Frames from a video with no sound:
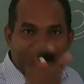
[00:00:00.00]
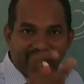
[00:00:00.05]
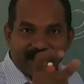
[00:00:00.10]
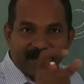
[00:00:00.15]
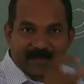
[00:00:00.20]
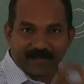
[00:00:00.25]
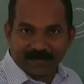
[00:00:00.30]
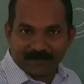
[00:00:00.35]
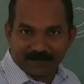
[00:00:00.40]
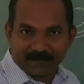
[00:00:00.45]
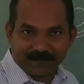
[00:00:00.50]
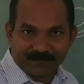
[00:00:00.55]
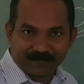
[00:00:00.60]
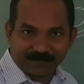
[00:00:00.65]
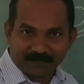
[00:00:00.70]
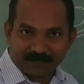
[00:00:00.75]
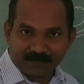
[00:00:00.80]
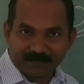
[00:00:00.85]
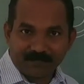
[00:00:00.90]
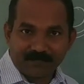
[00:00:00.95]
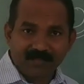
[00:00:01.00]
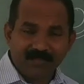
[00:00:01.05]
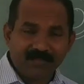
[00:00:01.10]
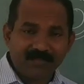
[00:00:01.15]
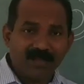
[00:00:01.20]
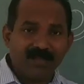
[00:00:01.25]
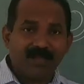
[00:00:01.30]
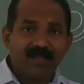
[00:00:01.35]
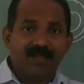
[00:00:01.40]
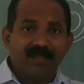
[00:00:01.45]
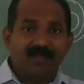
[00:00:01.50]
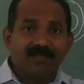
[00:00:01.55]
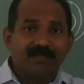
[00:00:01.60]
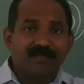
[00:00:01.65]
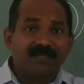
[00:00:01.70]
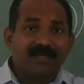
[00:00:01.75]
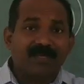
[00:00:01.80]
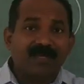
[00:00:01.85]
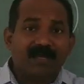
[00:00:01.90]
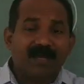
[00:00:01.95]
line,
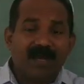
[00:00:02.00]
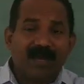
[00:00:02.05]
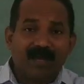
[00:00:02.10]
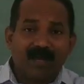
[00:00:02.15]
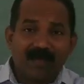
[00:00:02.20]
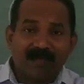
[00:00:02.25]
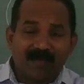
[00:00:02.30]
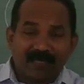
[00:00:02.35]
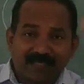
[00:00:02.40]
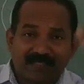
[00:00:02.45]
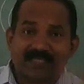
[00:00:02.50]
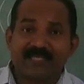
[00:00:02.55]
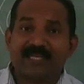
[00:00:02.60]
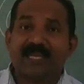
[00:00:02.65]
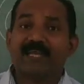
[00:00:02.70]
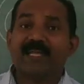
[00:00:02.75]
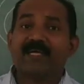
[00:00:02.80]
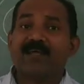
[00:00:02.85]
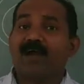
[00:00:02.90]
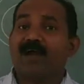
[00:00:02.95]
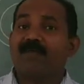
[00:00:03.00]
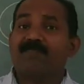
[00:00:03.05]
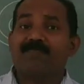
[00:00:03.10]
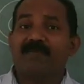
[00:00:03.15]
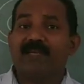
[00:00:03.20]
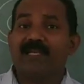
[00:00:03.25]
the returning of